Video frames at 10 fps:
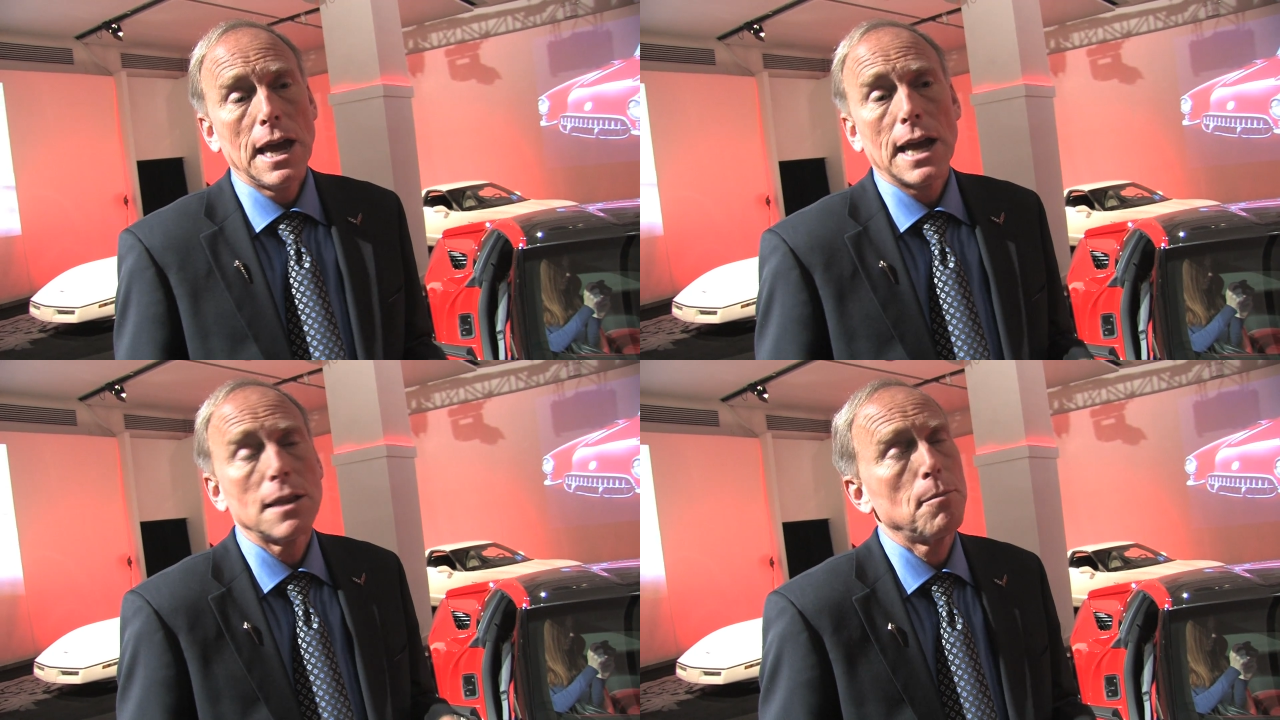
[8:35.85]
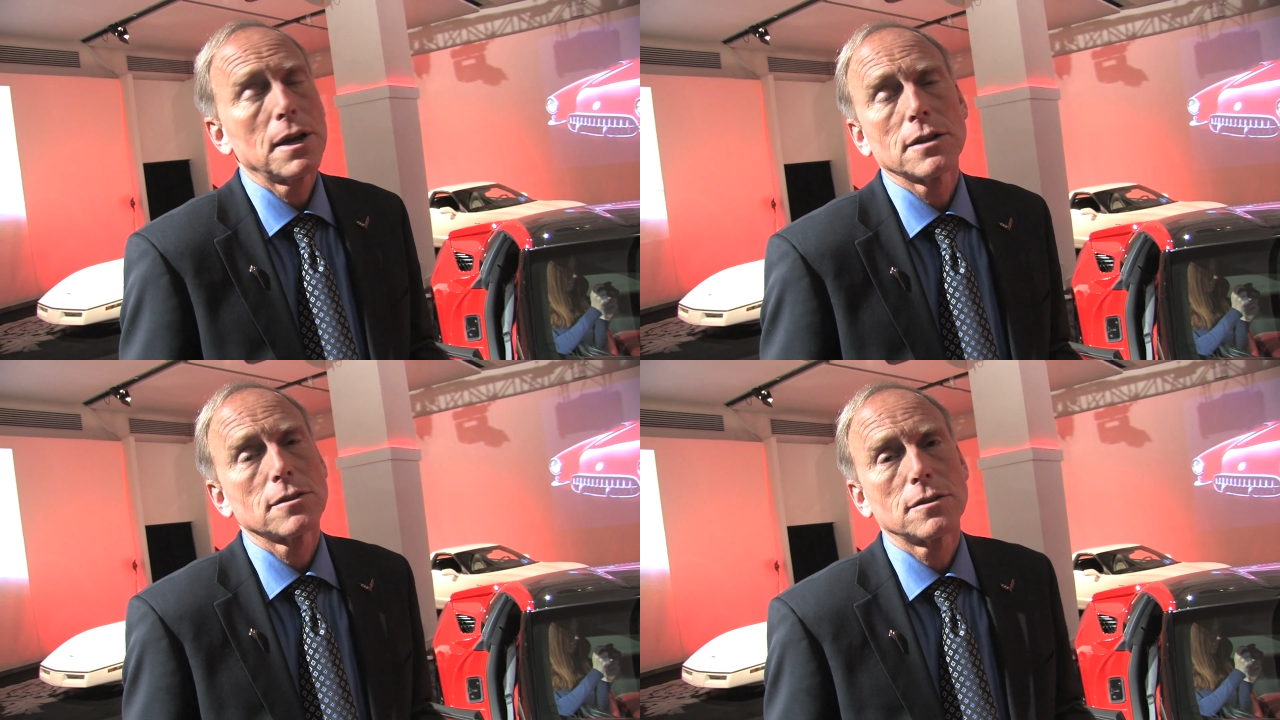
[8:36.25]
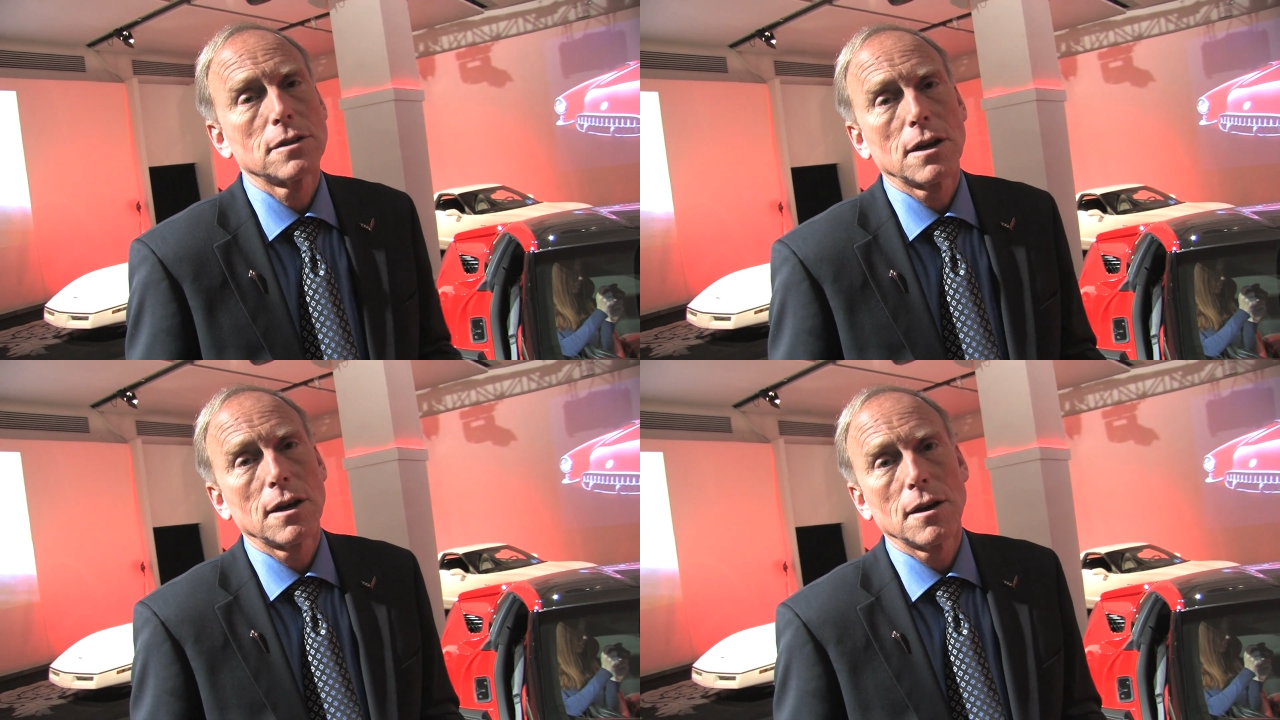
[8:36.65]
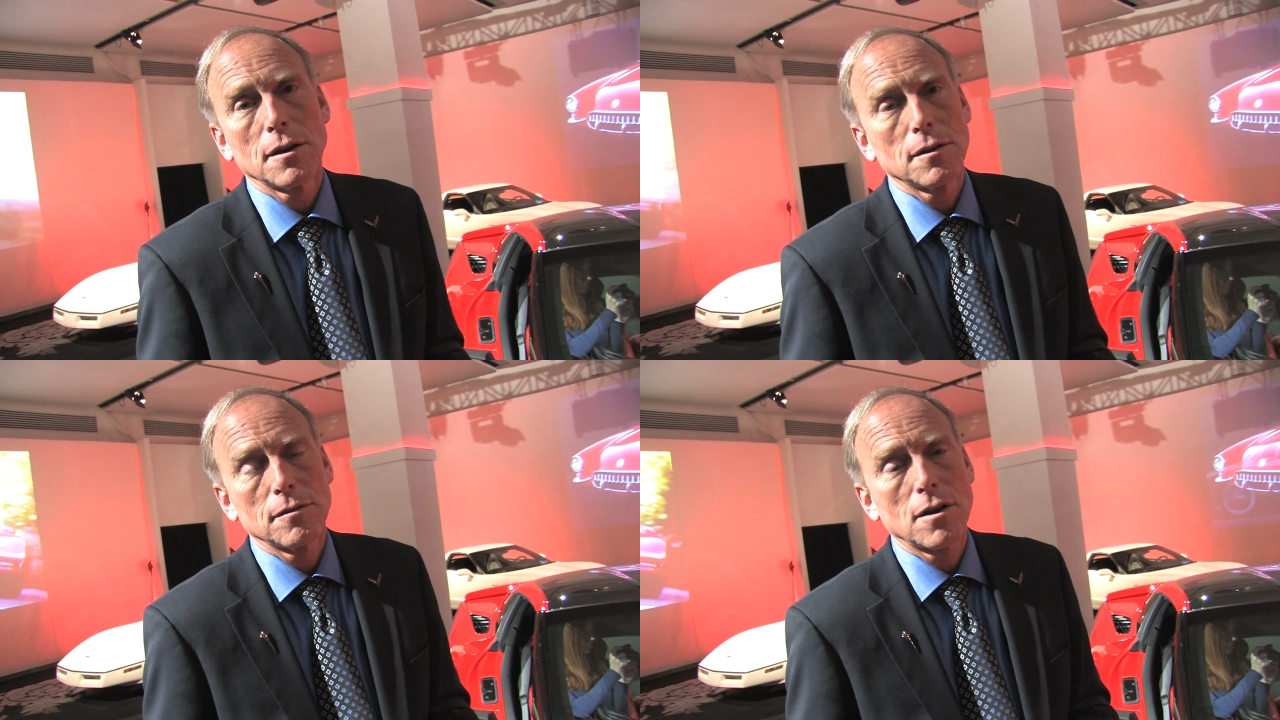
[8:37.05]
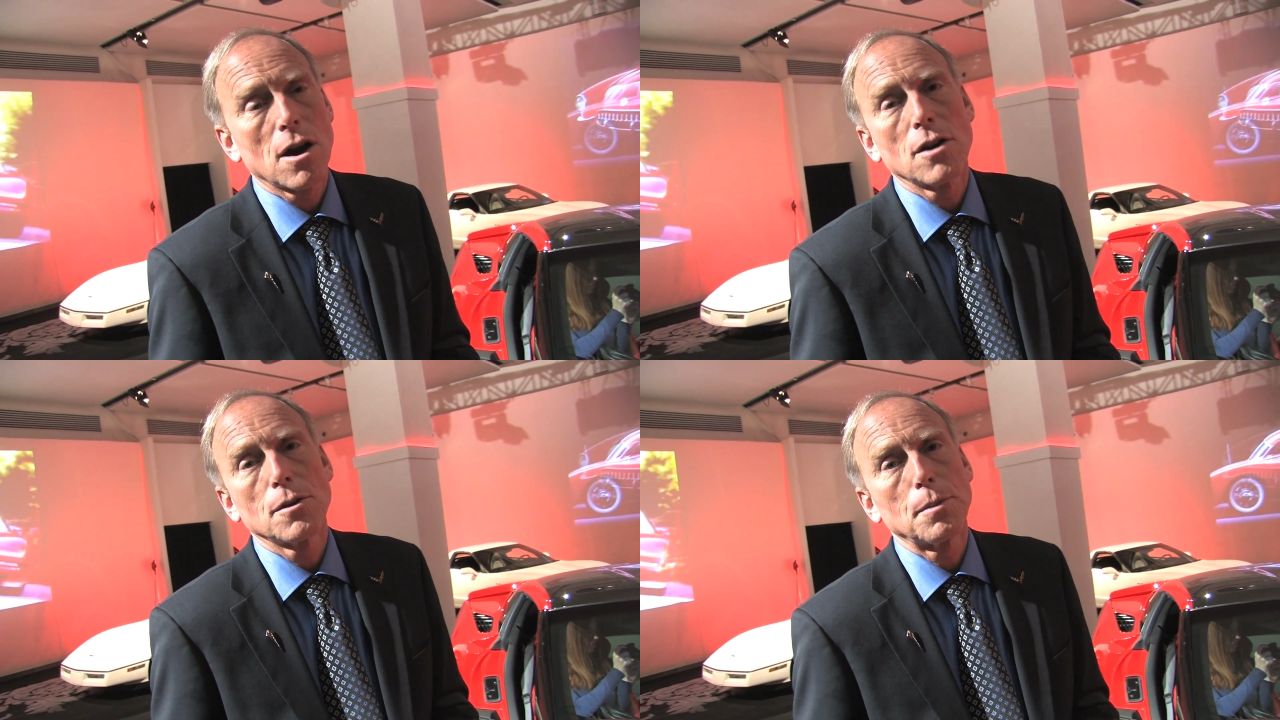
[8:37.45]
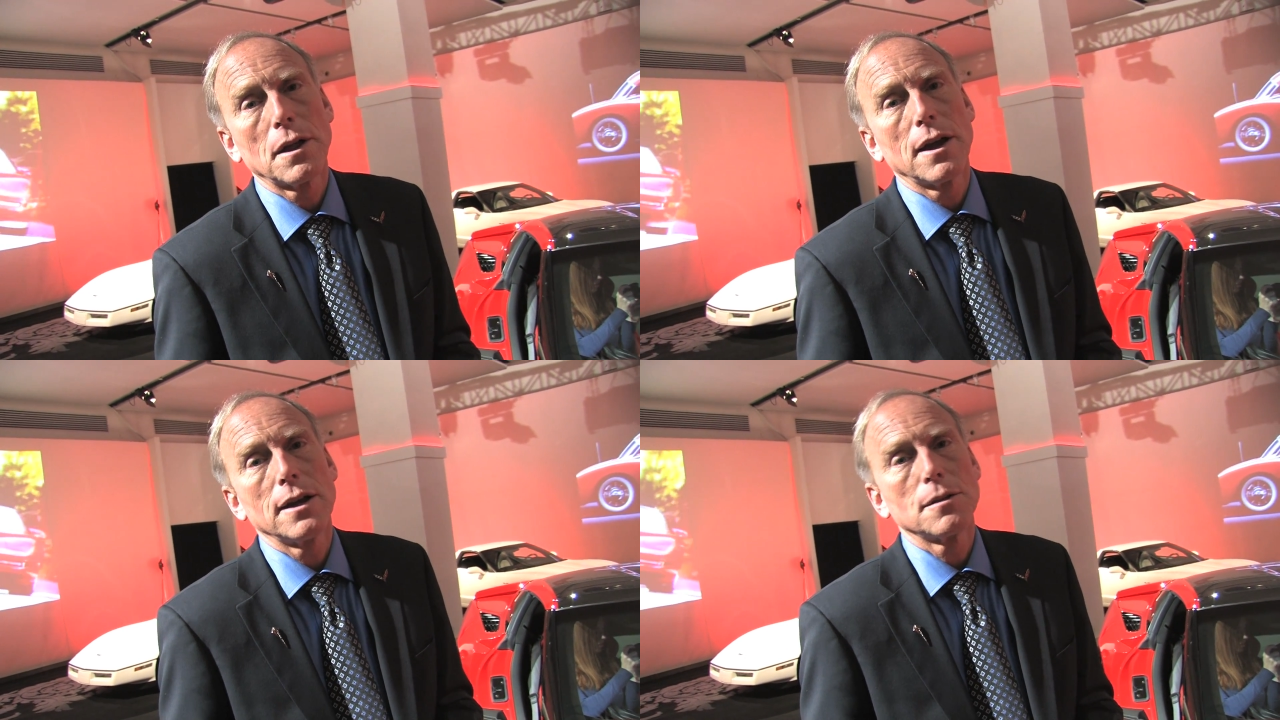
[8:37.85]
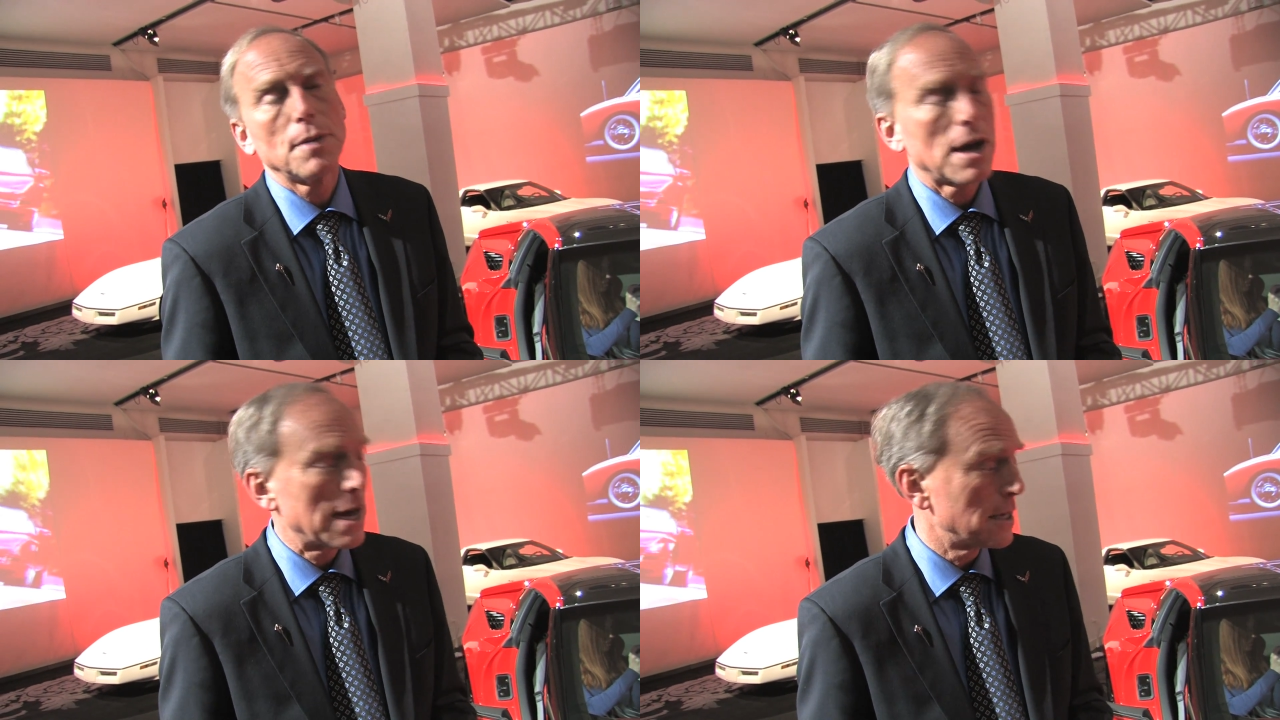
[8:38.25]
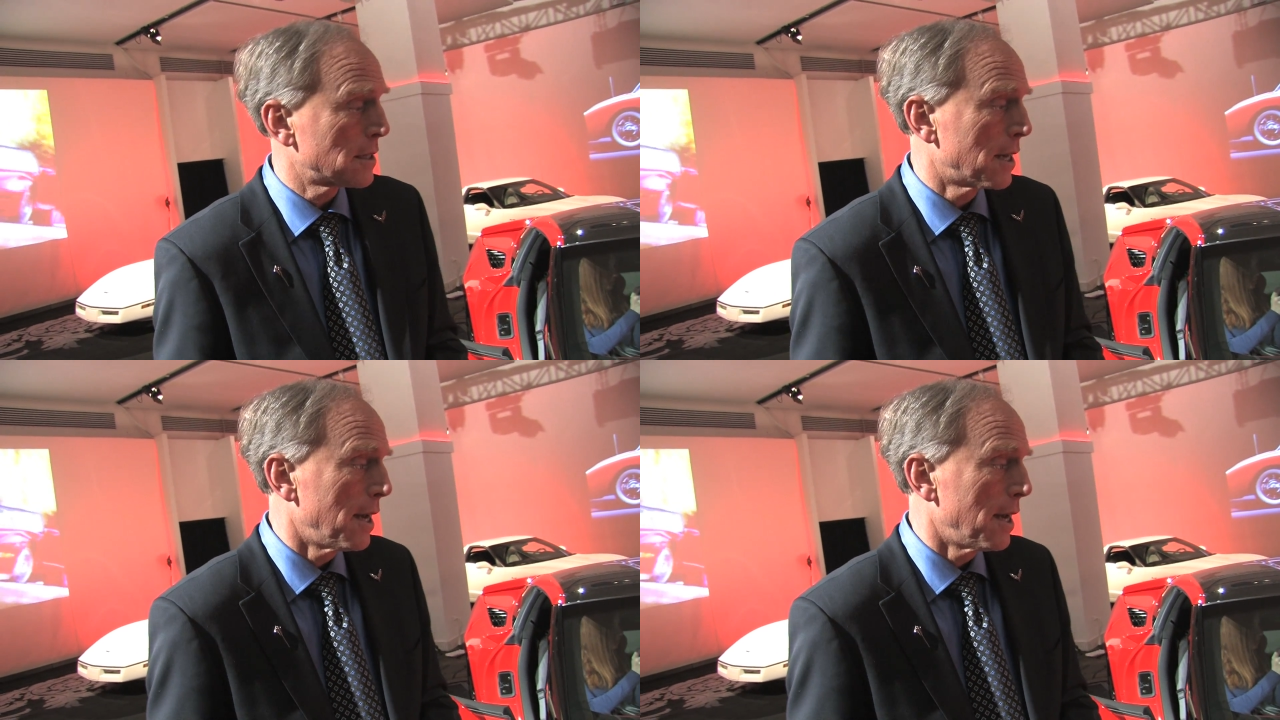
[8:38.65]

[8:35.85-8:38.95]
and the biggest card to play, to be honest,